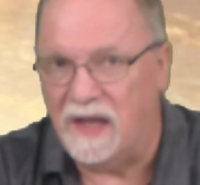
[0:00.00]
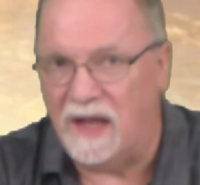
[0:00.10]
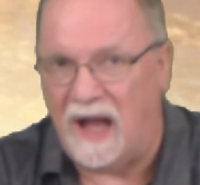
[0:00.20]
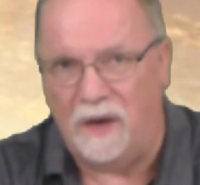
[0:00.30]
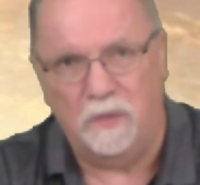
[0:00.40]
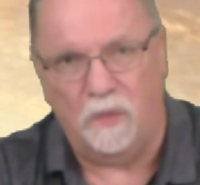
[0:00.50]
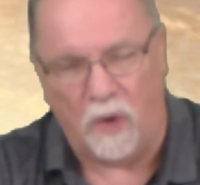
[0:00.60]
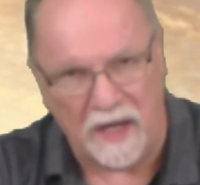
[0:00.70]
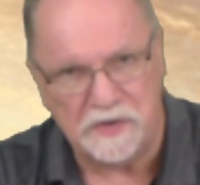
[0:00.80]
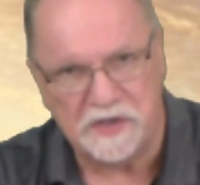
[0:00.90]
How,
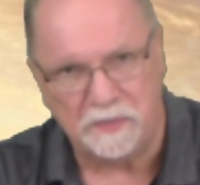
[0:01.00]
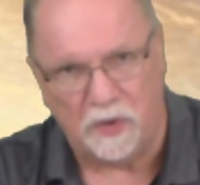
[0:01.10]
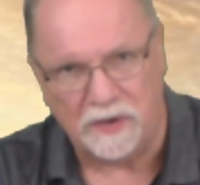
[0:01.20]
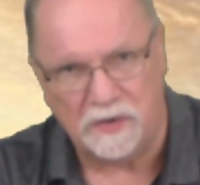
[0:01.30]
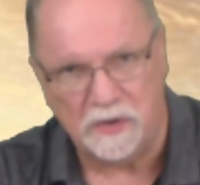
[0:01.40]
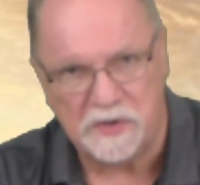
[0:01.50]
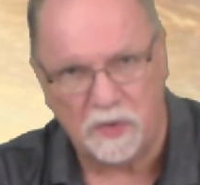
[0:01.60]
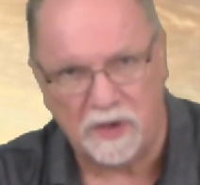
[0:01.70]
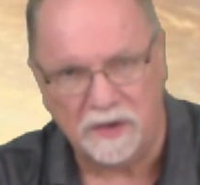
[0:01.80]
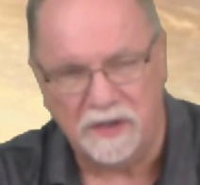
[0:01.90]
why do support groups
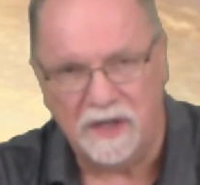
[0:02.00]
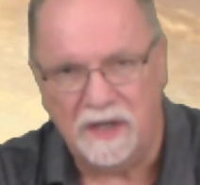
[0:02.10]
work?